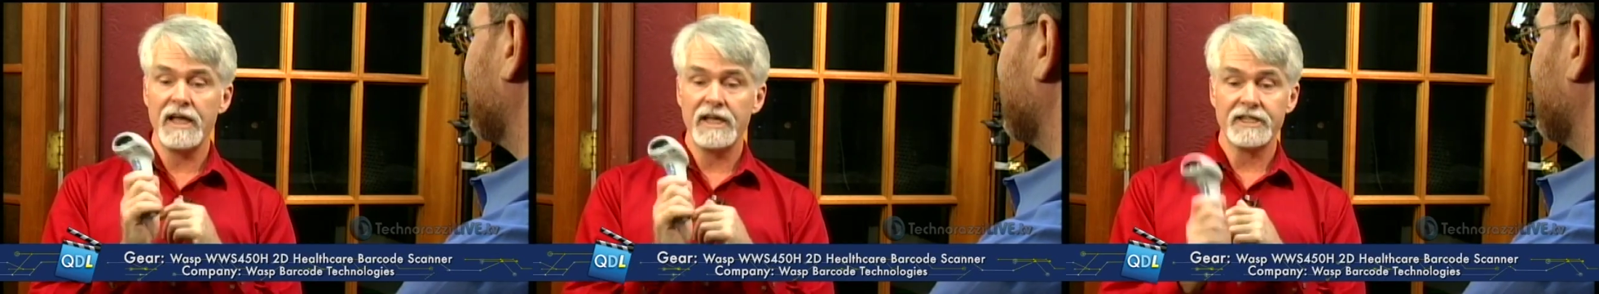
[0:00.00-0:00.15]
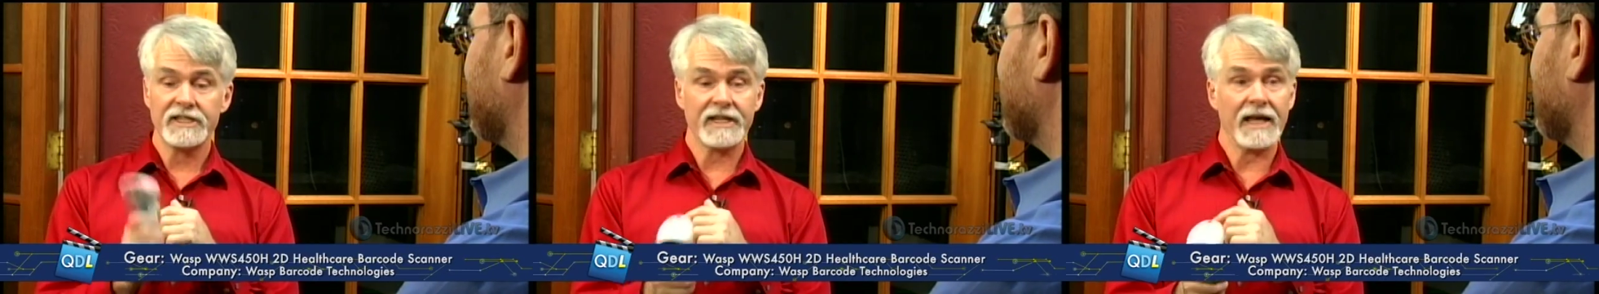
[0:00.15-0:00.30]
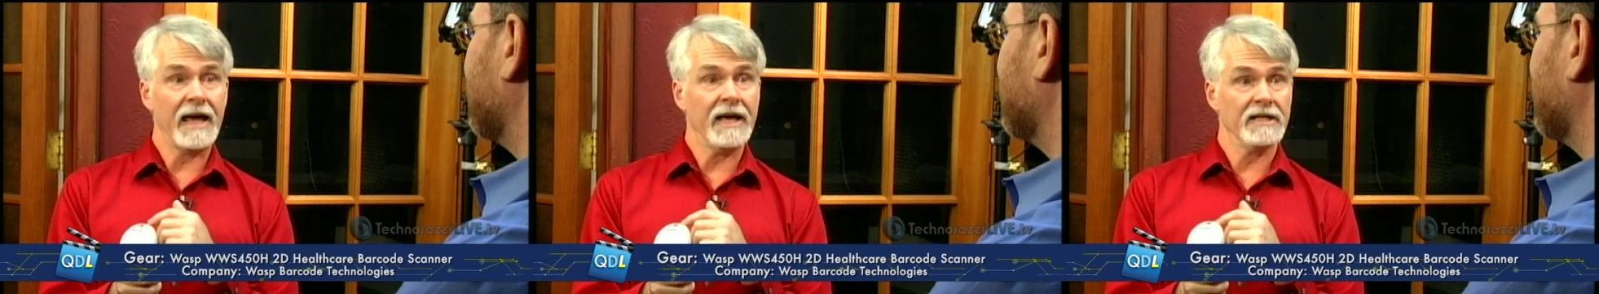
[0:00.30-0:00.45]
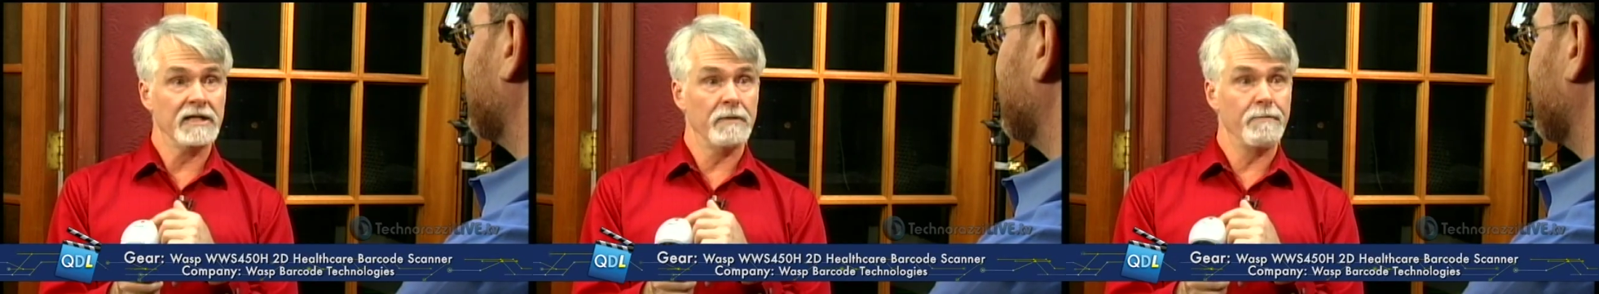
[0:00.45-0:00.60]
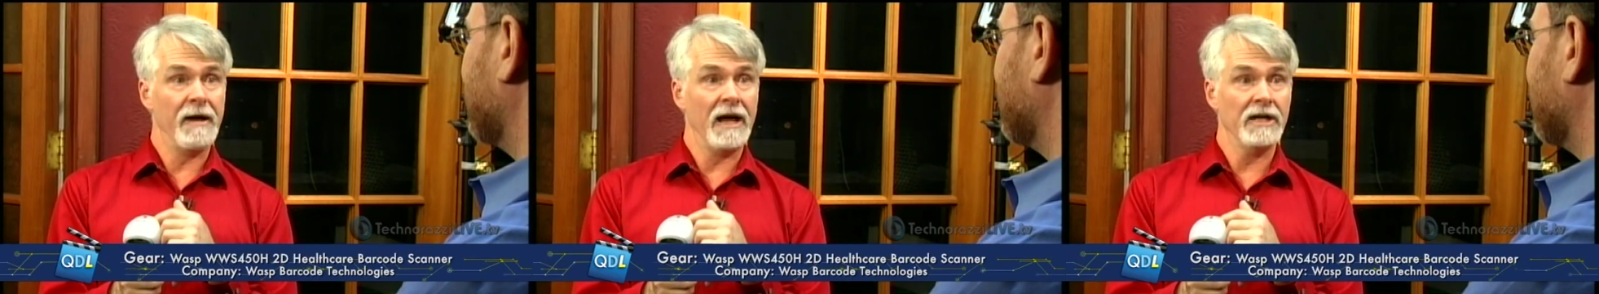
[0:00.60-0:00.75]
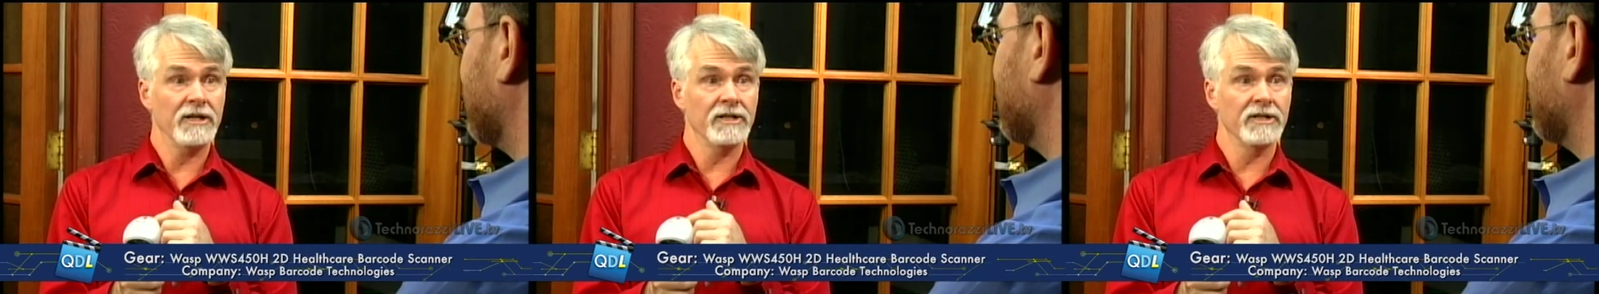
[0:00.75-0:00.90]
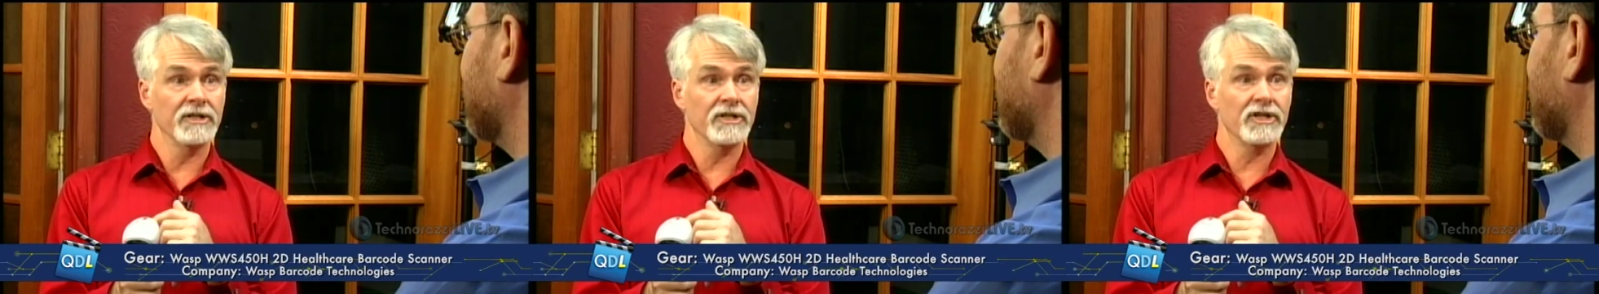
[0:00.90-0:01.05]
scans the
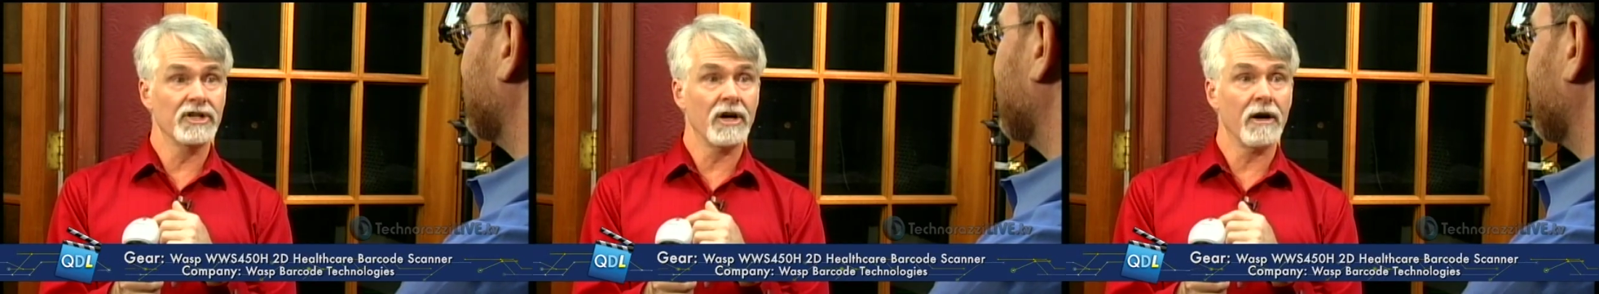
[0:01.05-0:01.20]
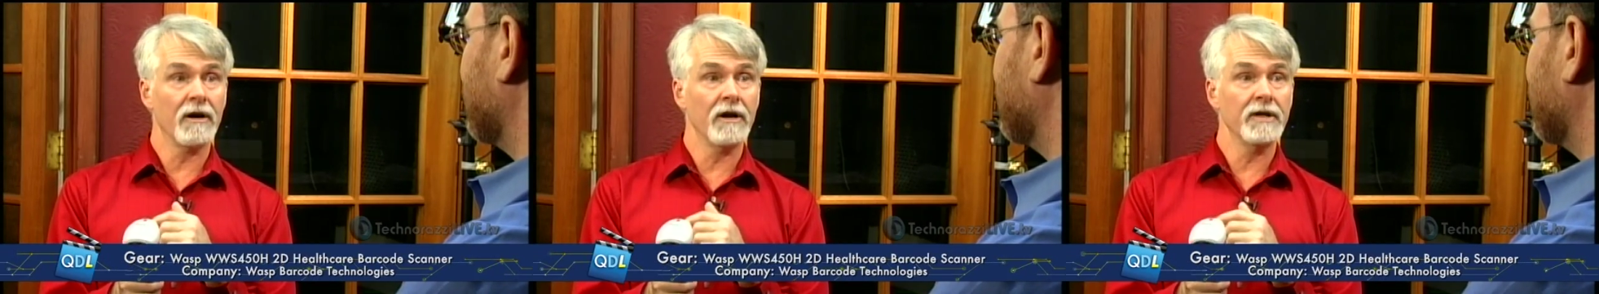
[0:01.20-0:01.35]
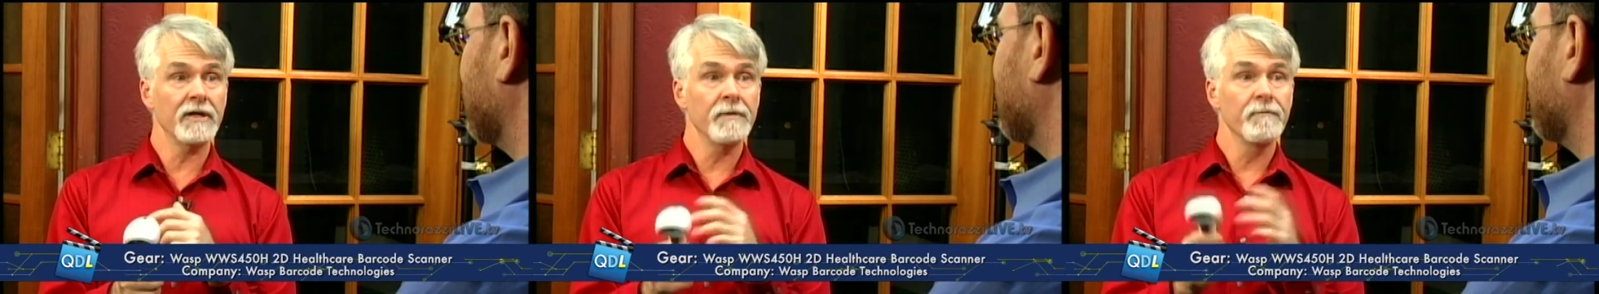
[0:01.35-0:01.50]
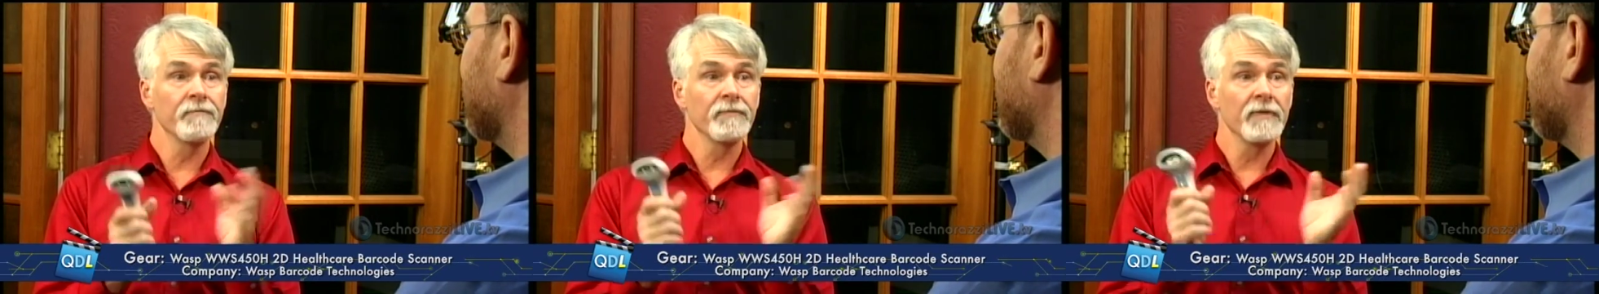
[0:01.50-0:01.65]
patient's chart,